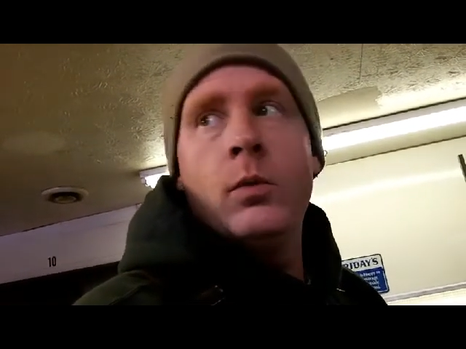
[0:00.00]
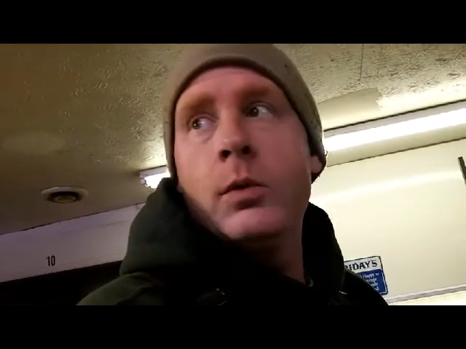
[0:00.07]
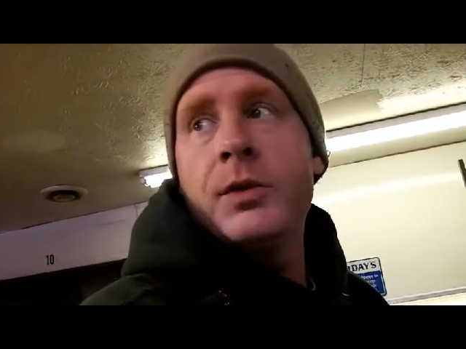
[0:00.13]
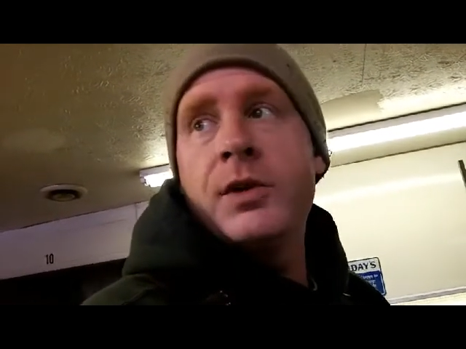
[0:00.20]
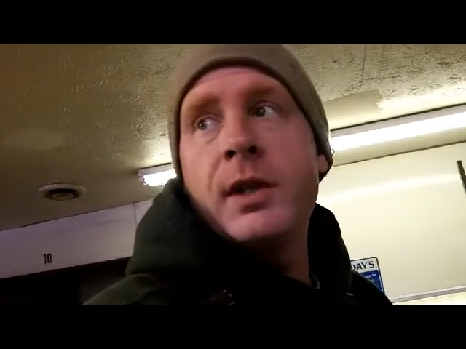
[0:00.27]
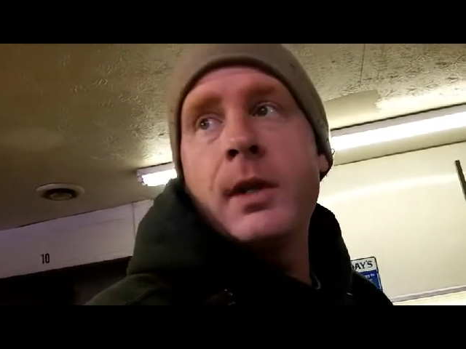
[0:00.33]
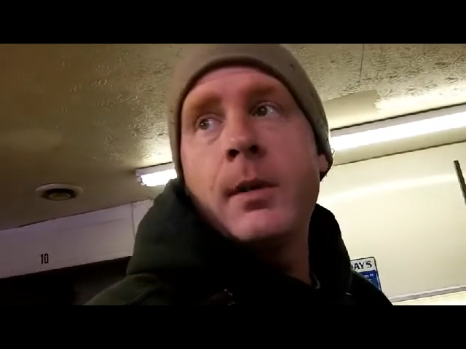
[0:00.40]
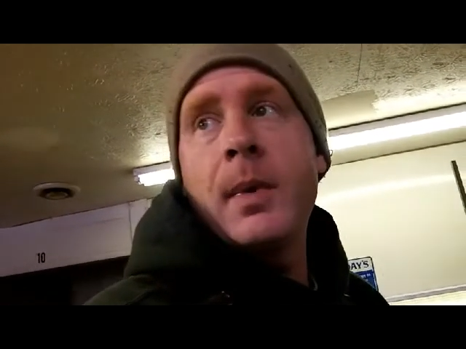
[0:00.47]
we'll
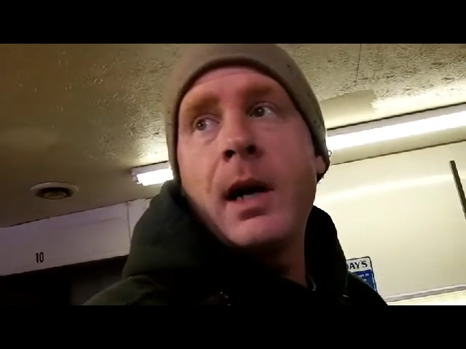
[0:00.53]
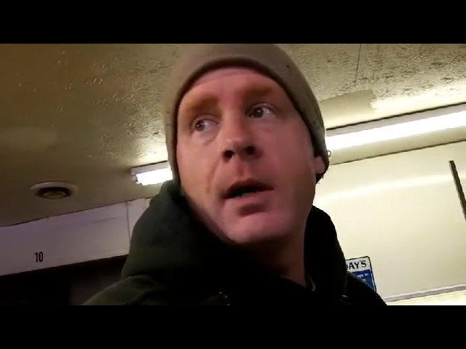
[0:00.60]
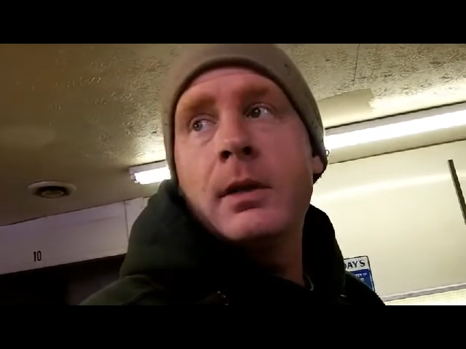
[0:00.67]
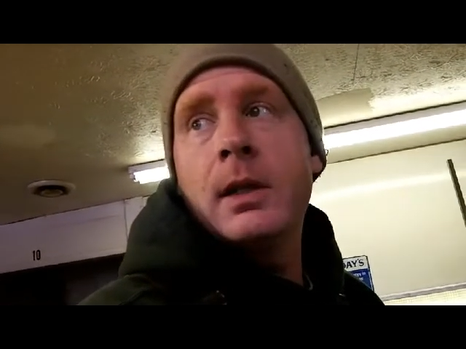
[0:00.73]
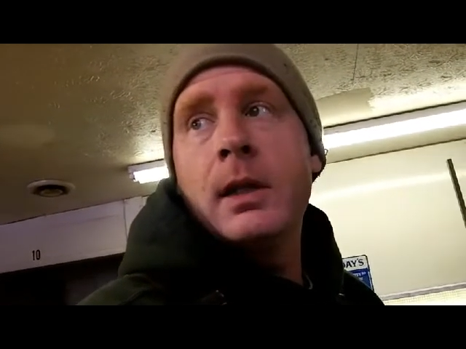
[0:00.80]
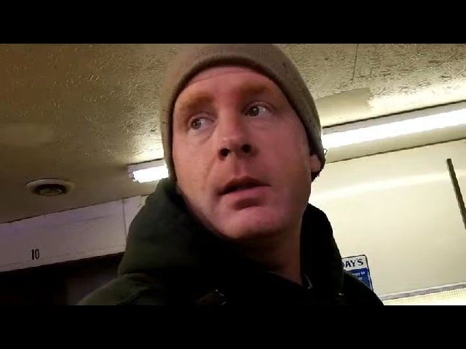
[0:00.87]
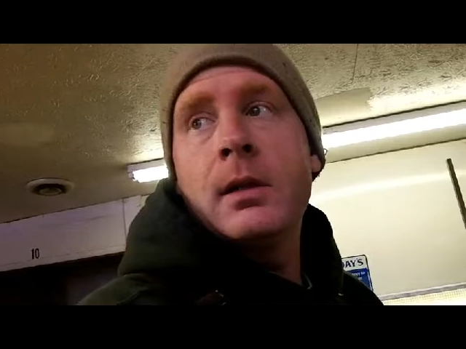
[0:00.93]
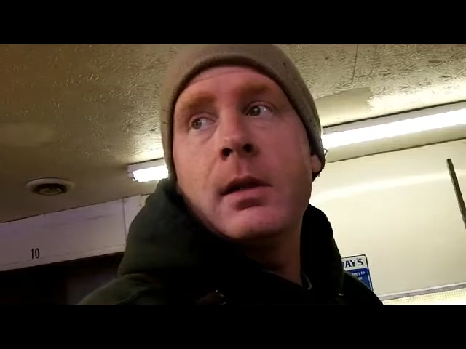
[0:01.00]
see
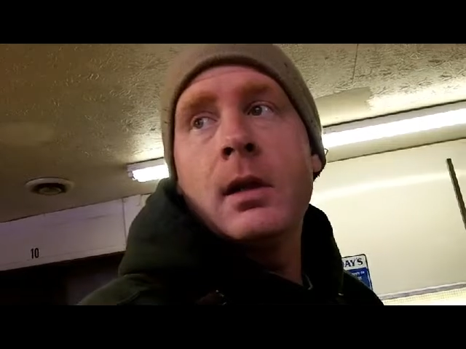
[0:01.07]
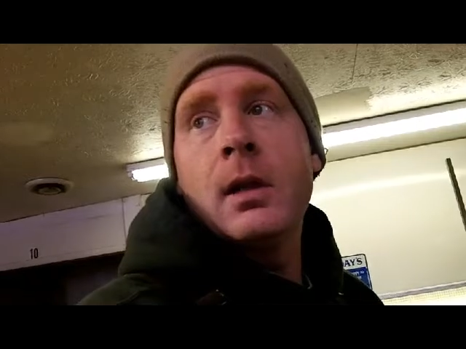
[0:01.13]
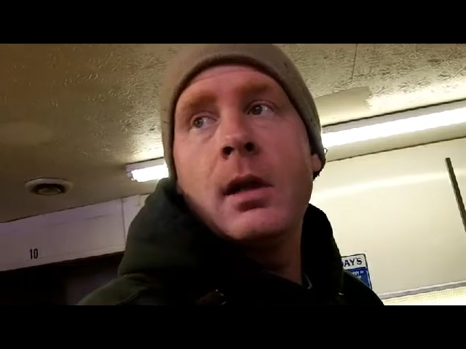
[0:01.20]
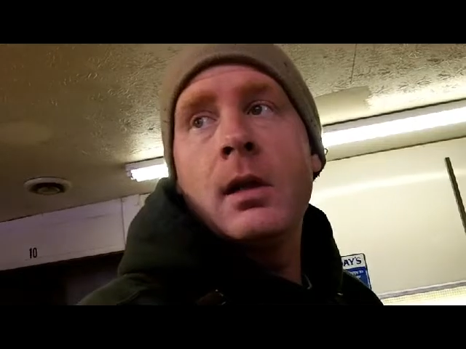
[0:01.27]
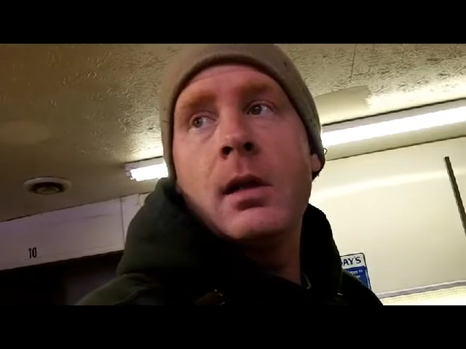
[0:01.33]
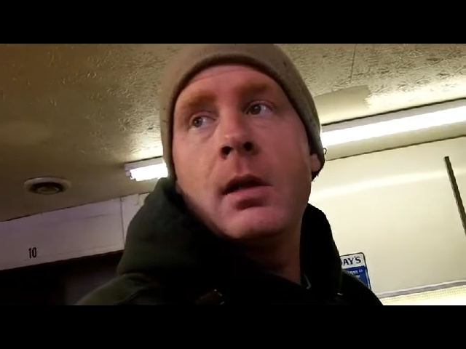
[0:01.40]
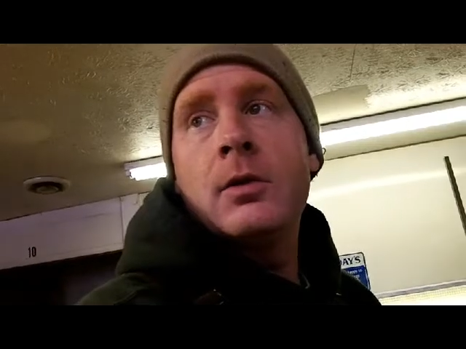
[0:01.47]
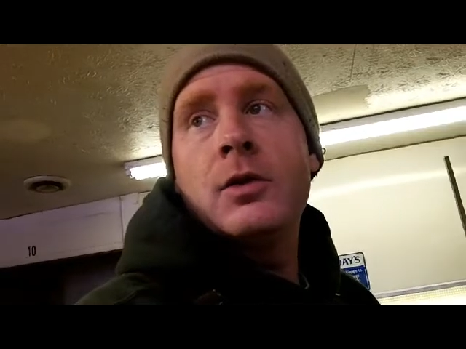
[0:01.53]
about getting the
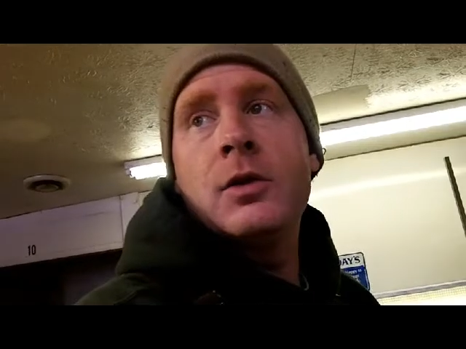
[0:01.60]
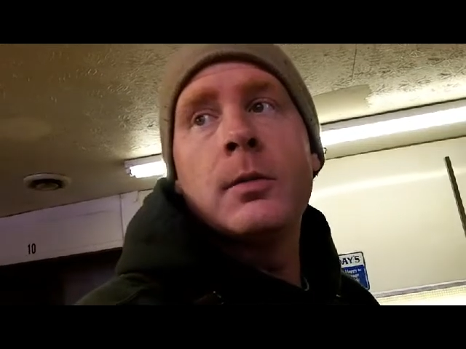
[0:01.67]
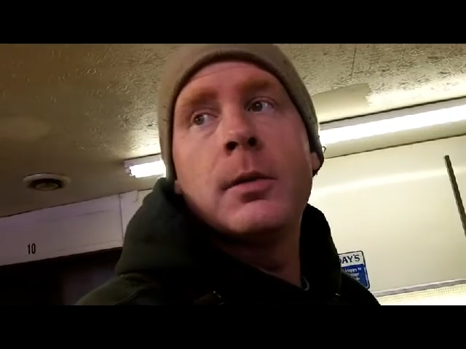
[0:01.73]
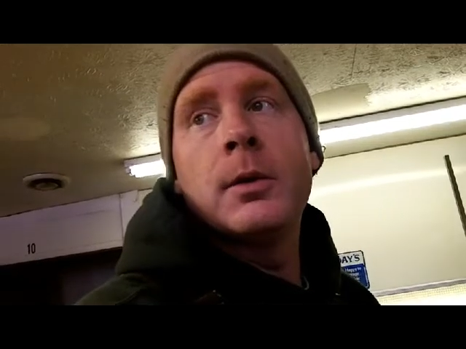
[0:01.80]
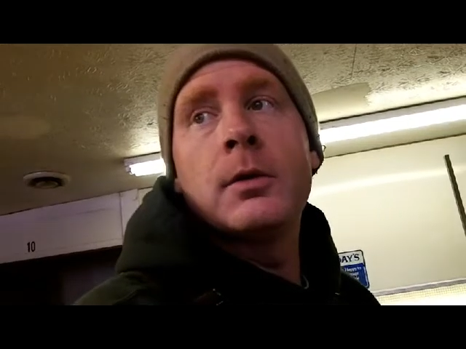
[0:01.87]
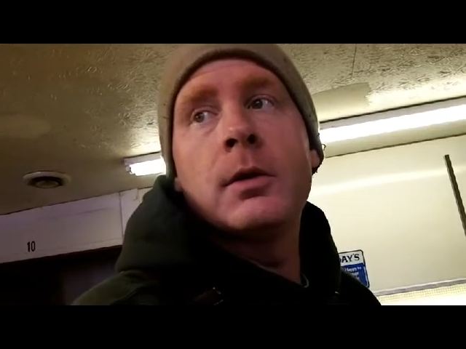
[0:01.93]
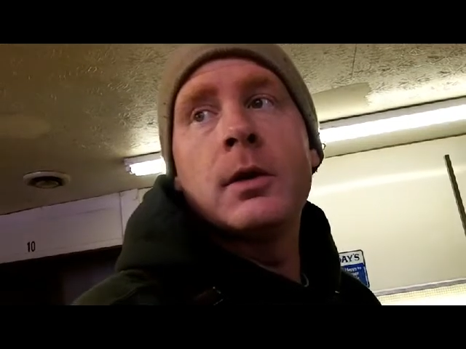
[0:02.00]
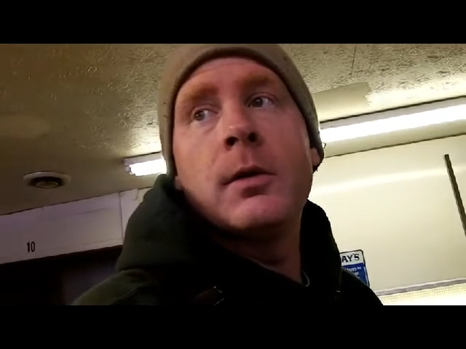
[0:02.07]

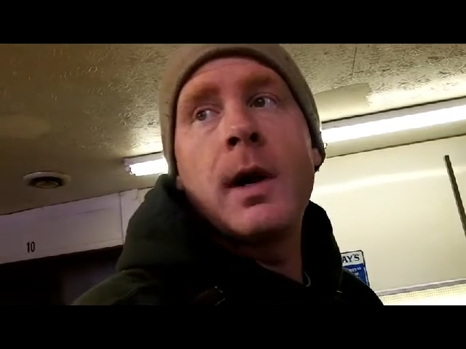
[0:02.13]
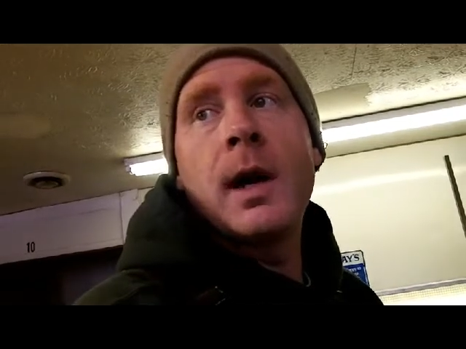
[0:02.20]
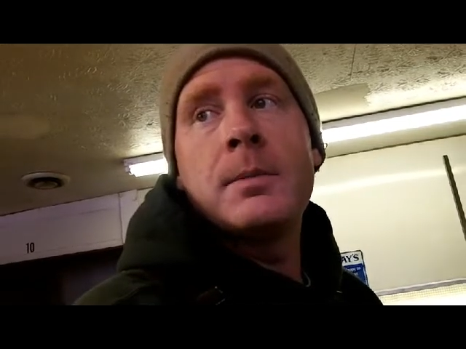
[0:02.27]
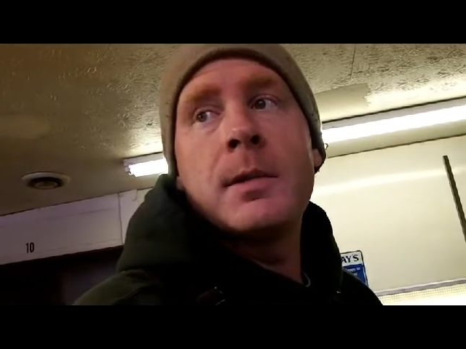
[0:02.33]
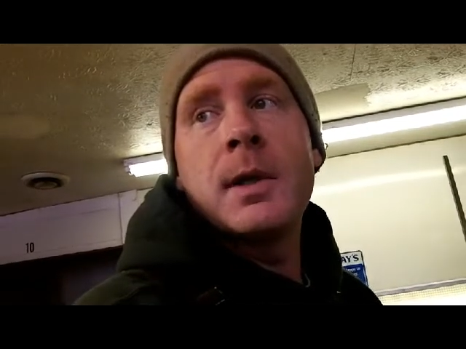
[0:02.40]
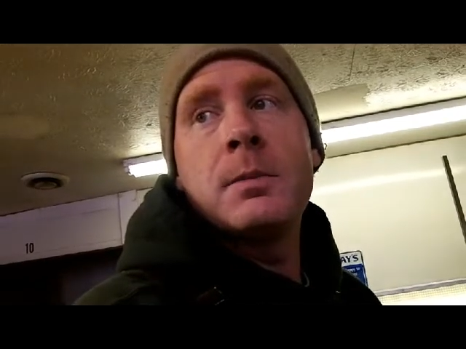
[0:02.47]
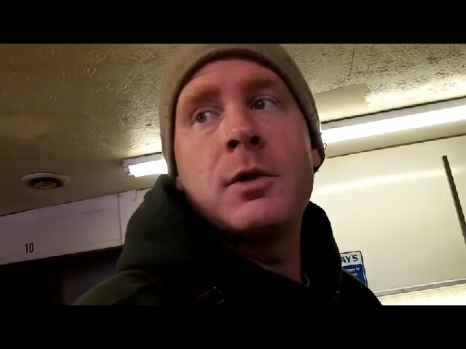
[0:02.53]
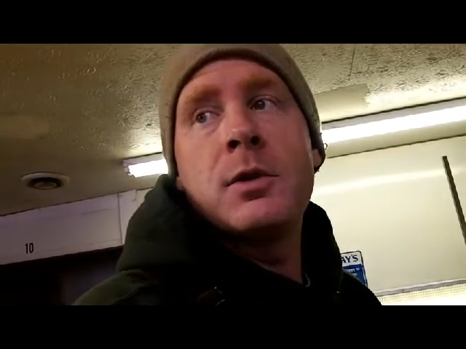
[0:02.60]
Super Duty
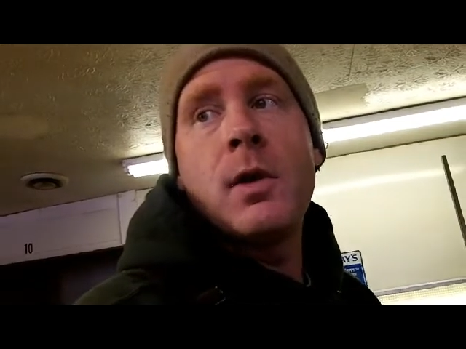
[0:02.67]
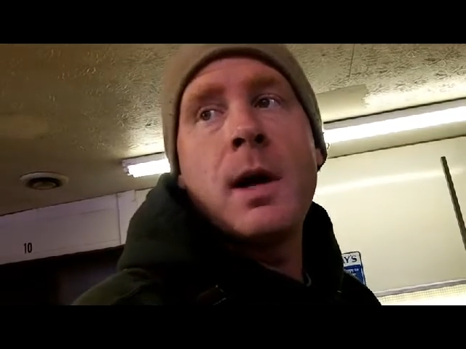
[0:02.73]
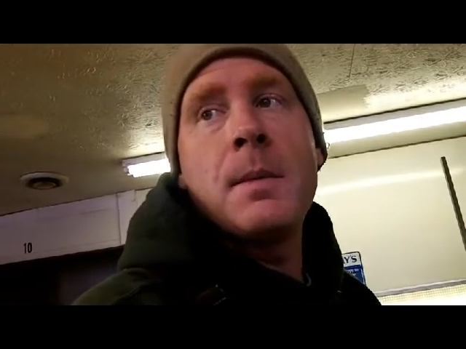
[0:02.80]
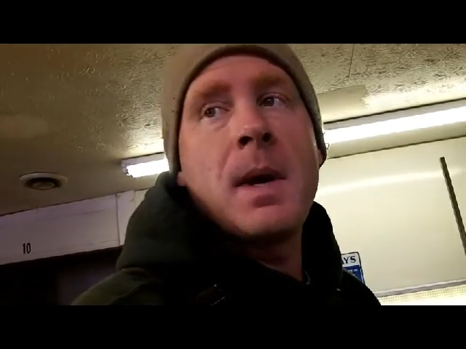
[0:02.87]
wrapped up too.